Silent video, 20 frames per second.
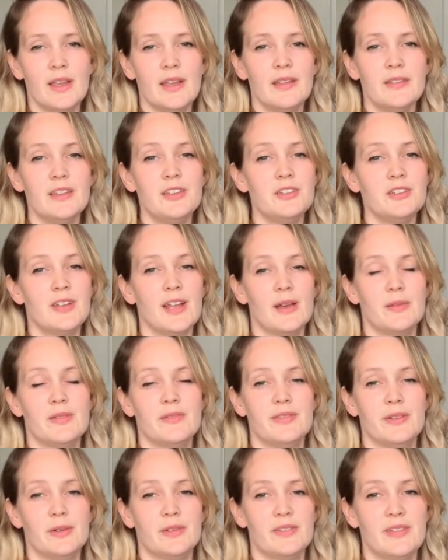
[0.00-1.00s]
This should help them
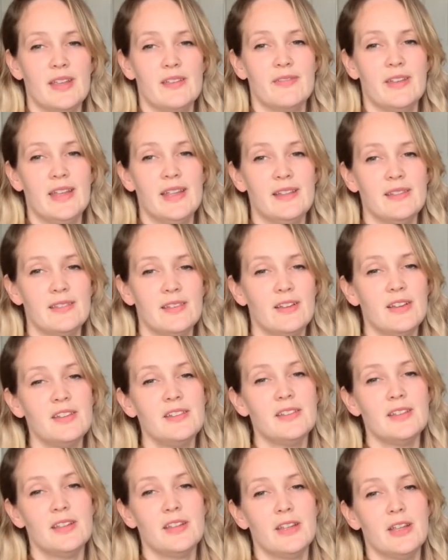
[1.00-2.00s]
feel safer inside,
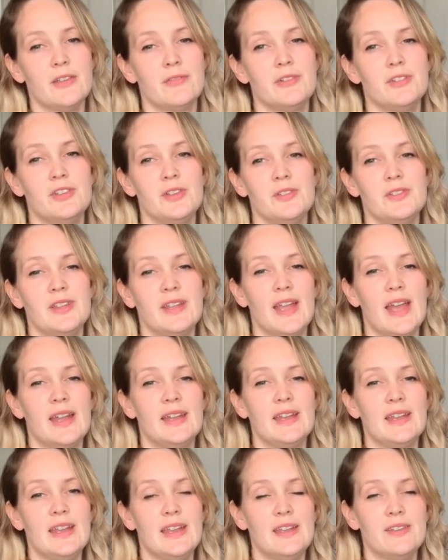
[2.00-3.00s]
reducing
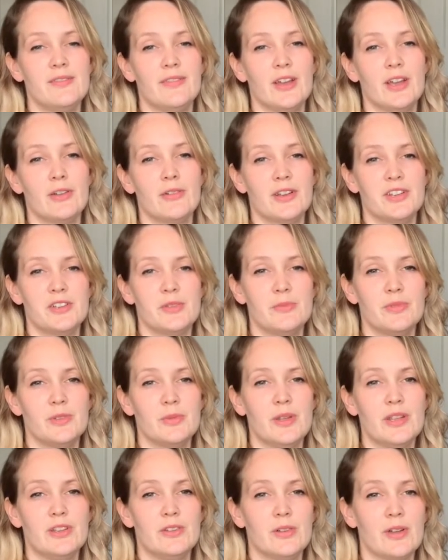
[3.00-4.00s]
any need for aggression
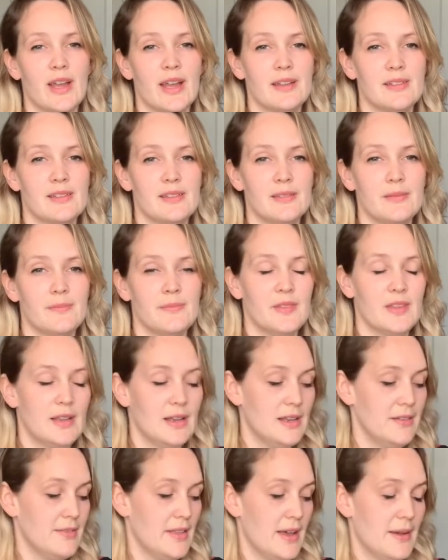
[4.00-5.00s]
between your cats that
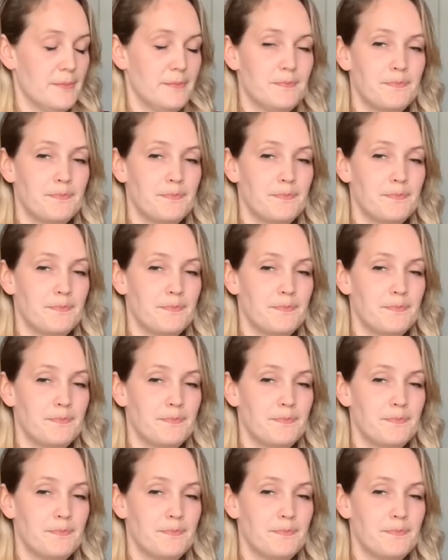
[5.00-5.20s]
live there.